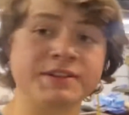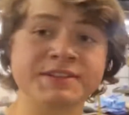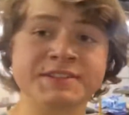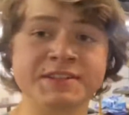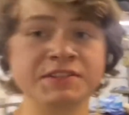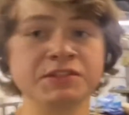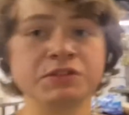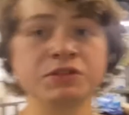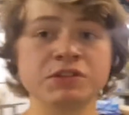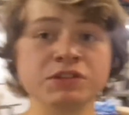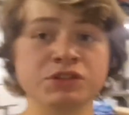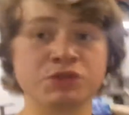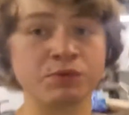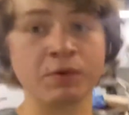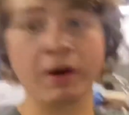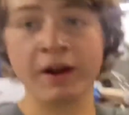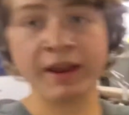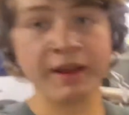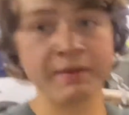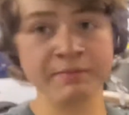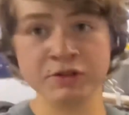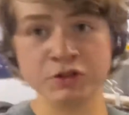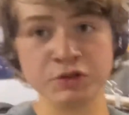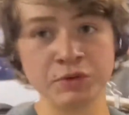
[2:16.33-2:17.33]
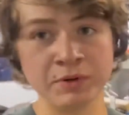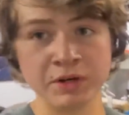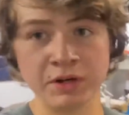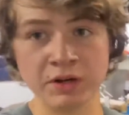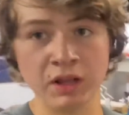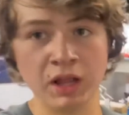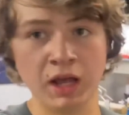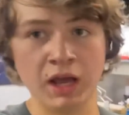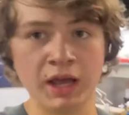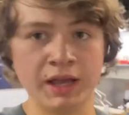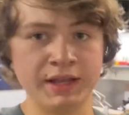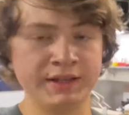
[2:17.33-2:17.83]
is you just run in between your
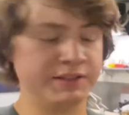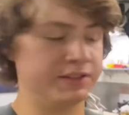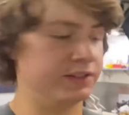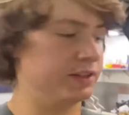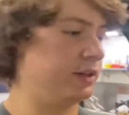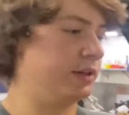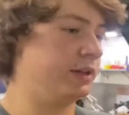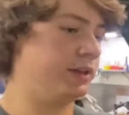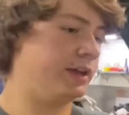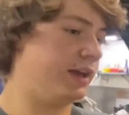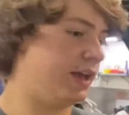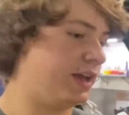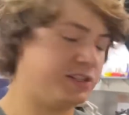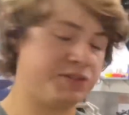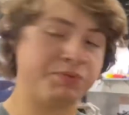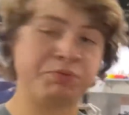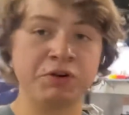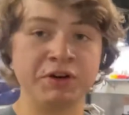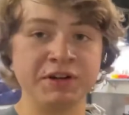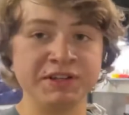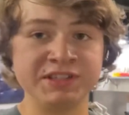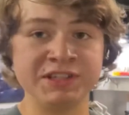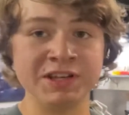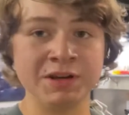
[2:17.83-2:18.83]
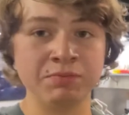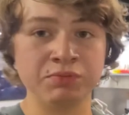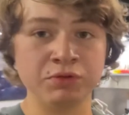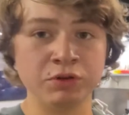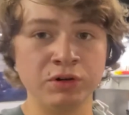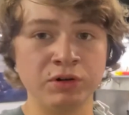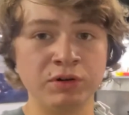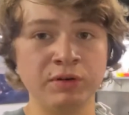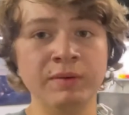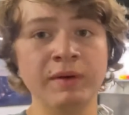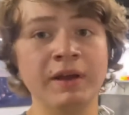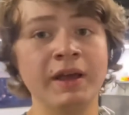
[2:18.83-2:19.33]
lines. It's pretty
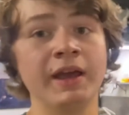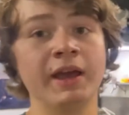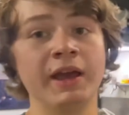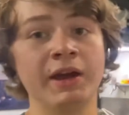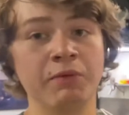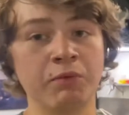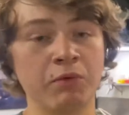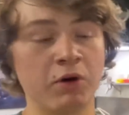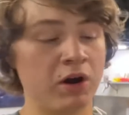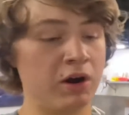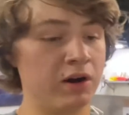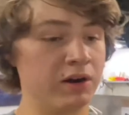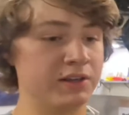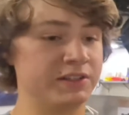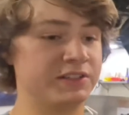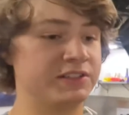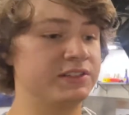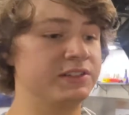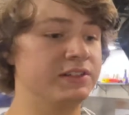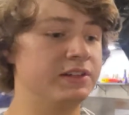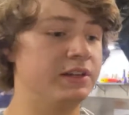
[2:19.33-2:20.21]
simple, it works,